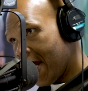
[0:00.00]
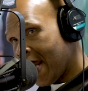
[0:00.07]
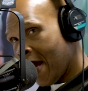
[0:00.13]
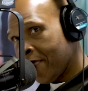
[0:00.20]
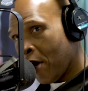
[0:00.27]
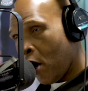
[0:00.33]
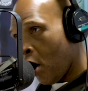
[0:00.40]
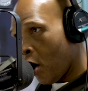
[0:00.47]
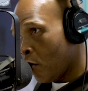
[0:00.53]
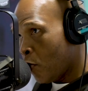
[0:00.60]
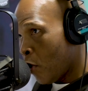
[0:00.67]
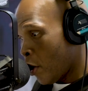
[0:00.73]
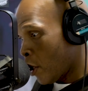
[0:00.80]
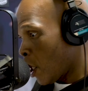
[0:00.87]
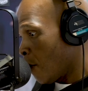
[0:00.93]
And now the
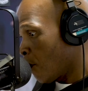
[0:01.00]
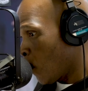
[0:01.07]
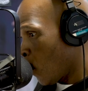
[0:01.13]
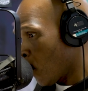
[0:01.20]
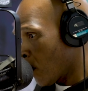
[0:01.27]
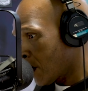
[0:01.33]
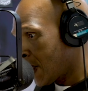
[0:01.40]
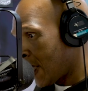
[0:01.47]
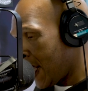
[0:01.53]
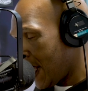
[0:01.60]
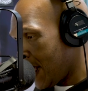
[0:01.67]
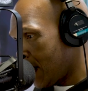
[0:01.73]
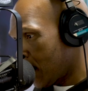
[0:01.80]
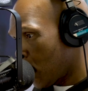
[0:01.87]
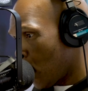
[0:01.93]
artwork, of course,
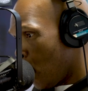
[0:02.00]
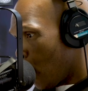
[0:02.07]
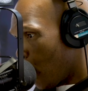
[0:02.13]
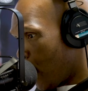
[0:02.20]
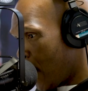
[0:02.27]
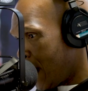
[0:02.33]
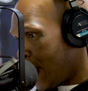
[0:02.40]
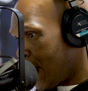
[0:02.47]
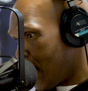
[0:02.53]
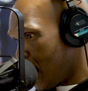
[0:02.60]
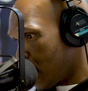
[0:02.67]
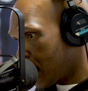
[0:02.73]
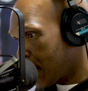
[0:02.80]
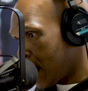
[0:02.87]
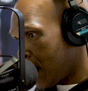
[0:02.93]
is Whitney
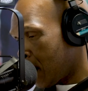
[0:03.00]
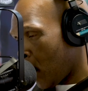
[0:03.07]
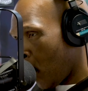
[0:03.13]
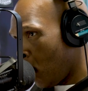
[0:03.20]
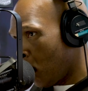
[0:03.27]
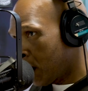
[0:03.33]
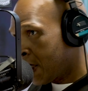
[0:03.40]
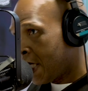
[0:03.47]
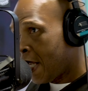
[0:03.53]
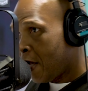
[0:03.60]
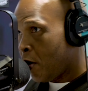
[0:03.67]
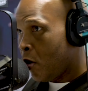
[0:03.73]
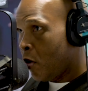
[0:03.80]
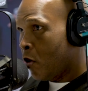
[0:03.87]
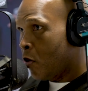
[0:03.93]
Houston, the
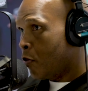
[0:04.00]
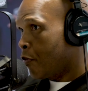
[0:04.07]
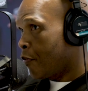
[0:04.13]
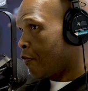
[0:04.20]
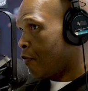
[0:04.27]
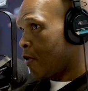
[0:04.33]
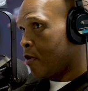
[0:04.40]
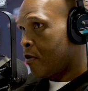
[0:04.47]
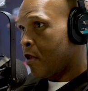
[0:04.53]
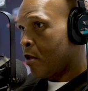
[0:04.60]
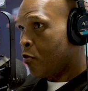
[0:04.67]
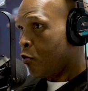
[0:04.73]
hotel. No.